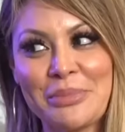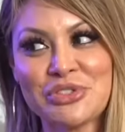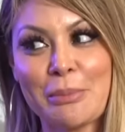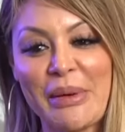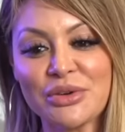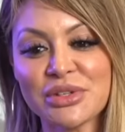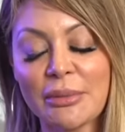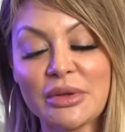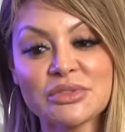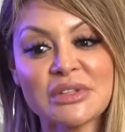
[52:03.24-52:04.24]
She's embarrassing.
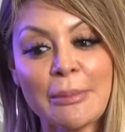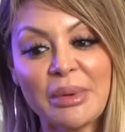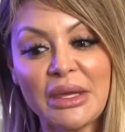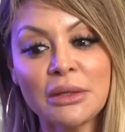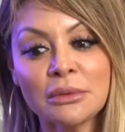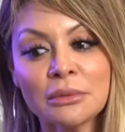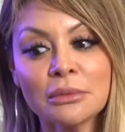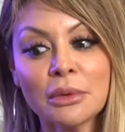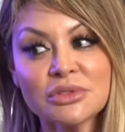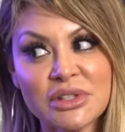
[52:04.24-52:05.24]
I'm like, stop being
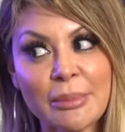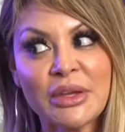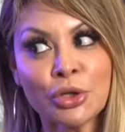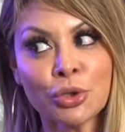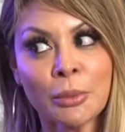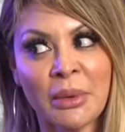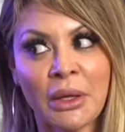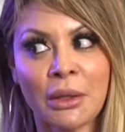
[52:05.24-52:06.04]
a groupie.